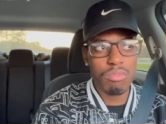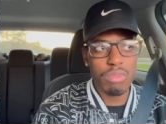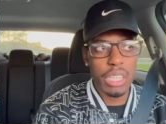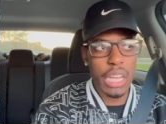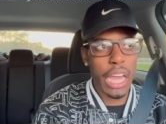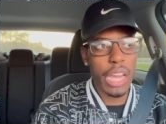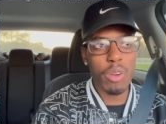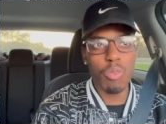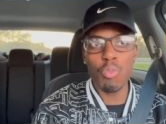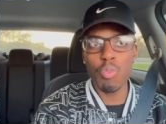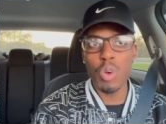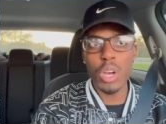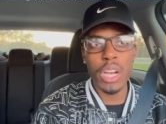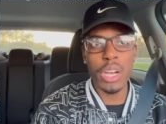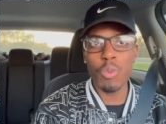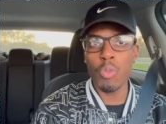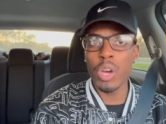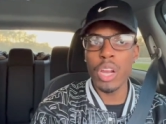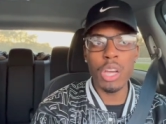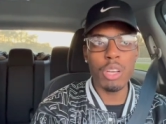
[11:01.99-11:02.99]
Like, what
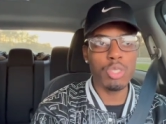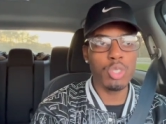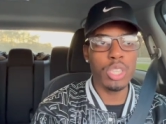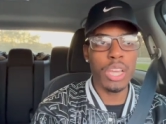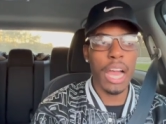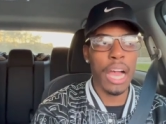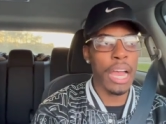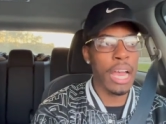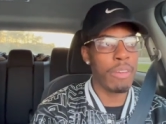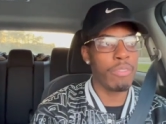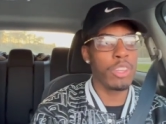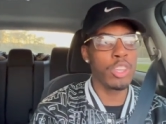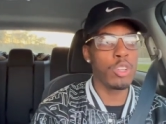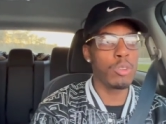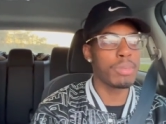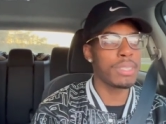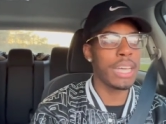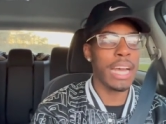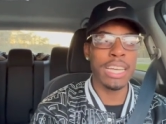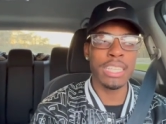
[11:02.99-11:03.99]
what else do y'all have to do
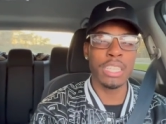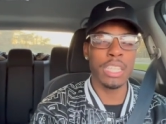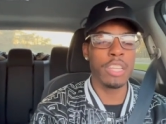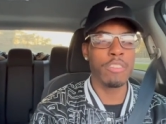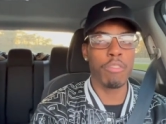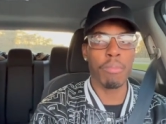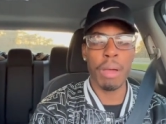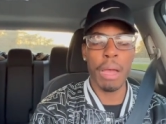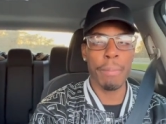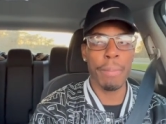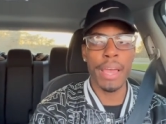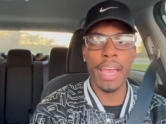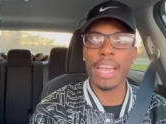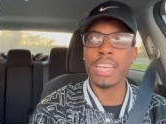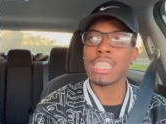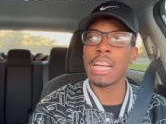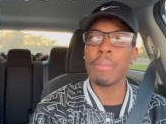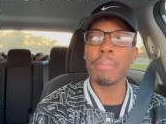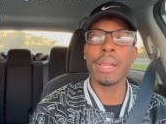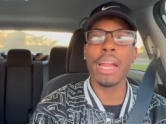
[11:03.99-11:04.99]
besides deliver my
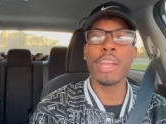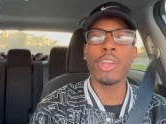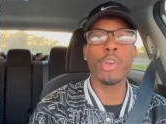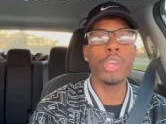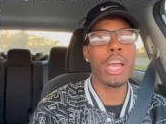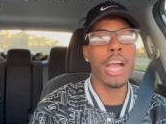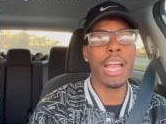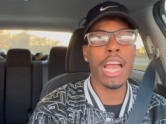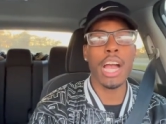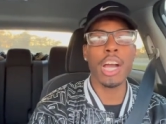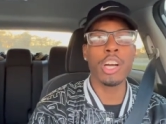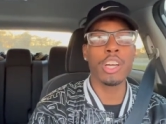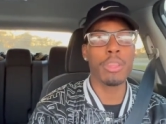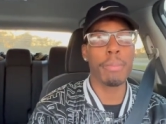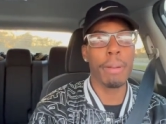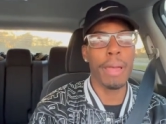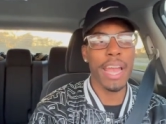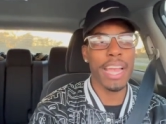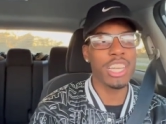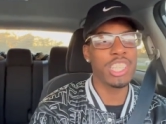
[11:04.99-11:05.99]
package? I mean, I know y'all got other
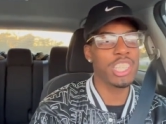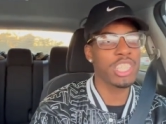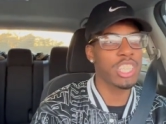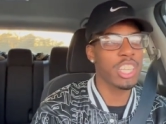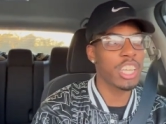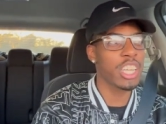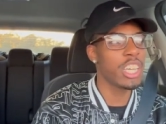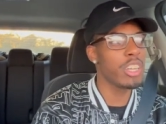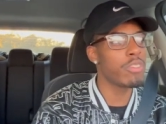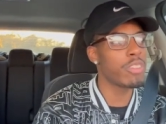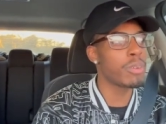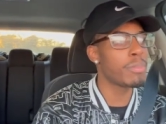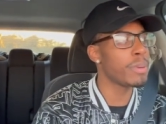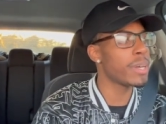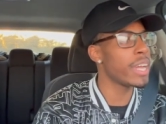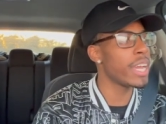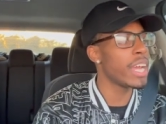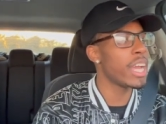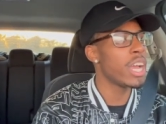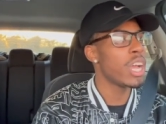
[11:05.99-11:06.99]
packages to deliver,
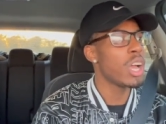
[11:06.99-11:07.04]
but